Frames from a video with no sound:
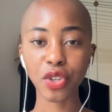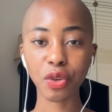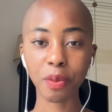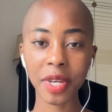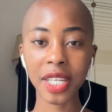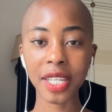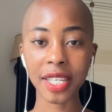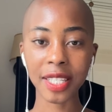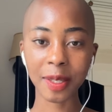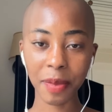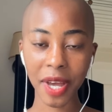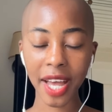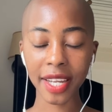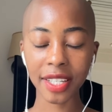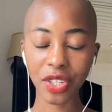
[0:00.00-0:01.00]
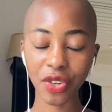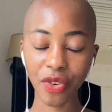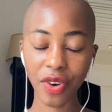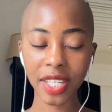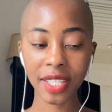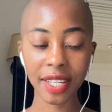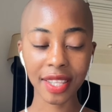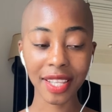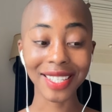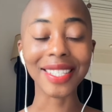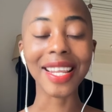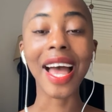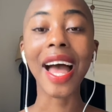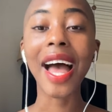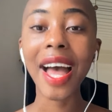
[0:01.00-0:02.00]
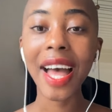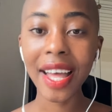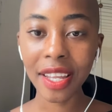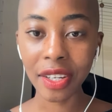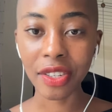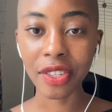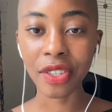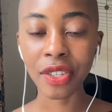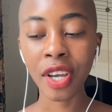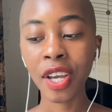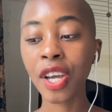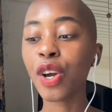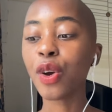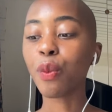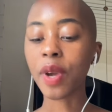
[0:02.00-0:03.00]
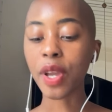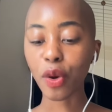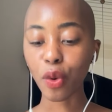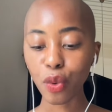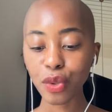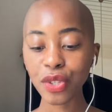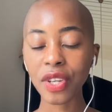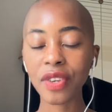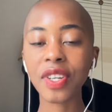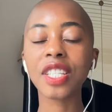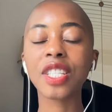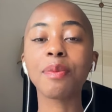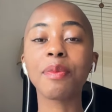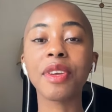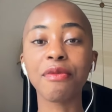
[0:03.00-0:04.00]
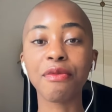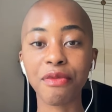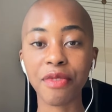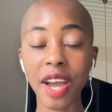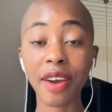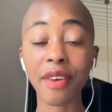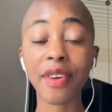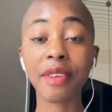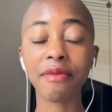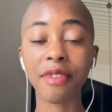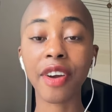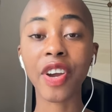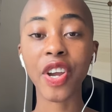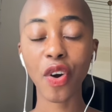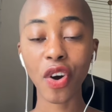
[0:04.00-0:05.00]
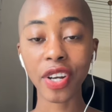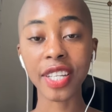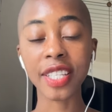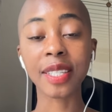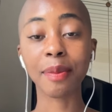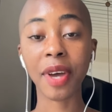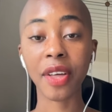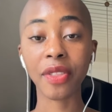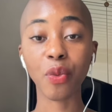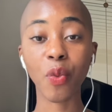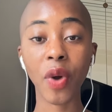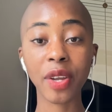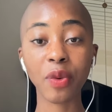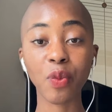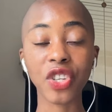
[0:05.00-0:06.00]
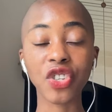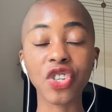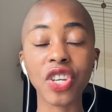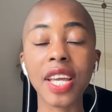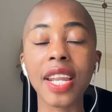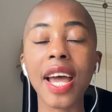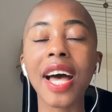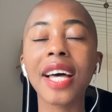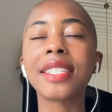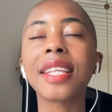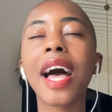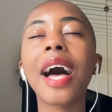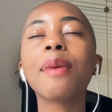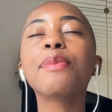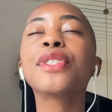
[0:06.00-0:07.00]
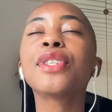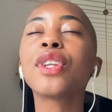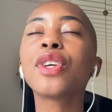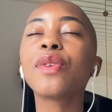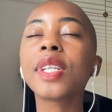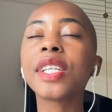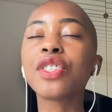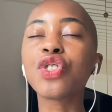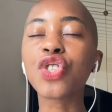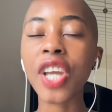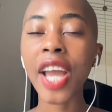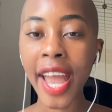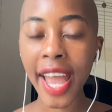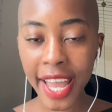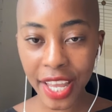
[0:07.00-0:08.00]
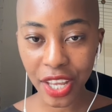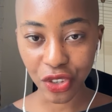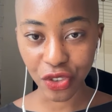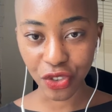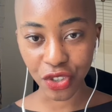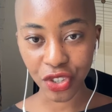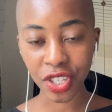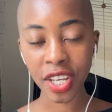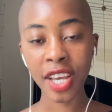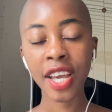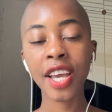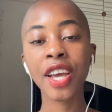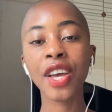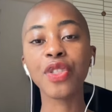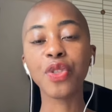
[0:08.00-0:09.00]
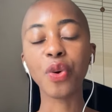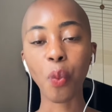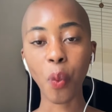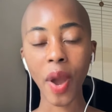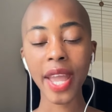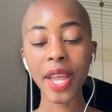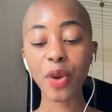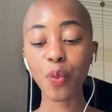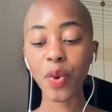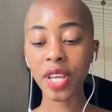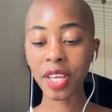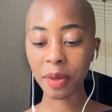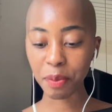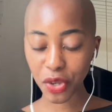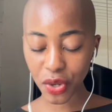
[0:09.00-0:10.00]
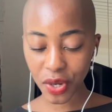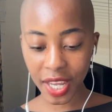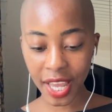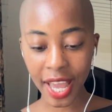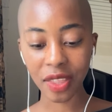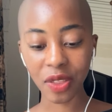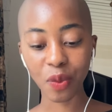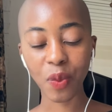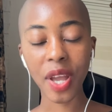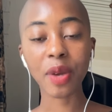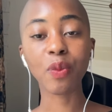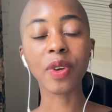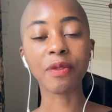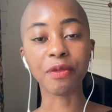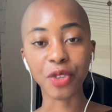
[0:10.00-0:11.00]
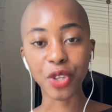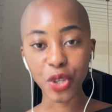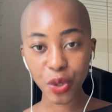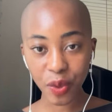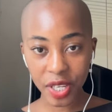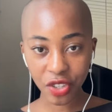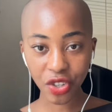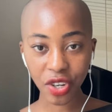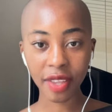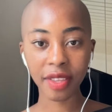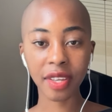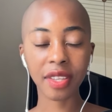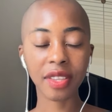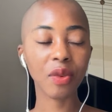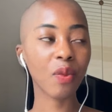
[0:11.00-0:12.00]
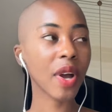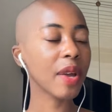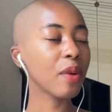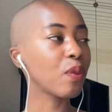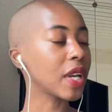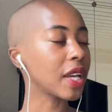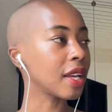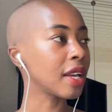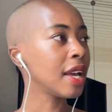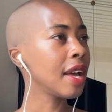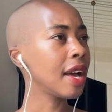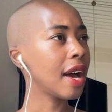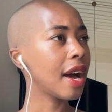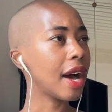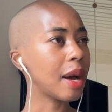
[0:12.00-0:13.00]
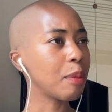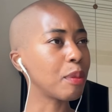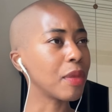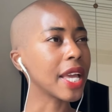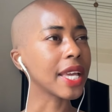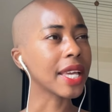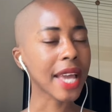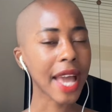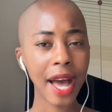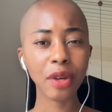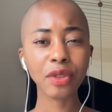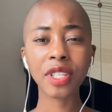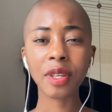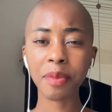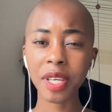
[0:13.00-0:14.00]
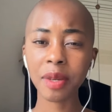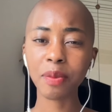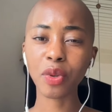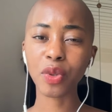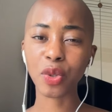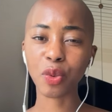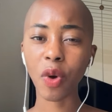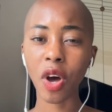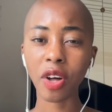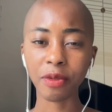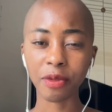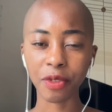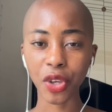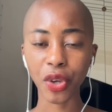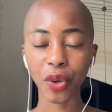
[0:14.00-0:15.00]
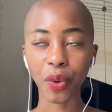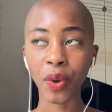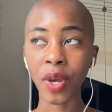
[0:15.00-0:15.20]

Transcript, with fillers: media is bad, it's created this. And we also need to be very, very honest about the way in which it has absolutely changed the way we communicate, the way we view each other, the way we um, encounter people's worldview.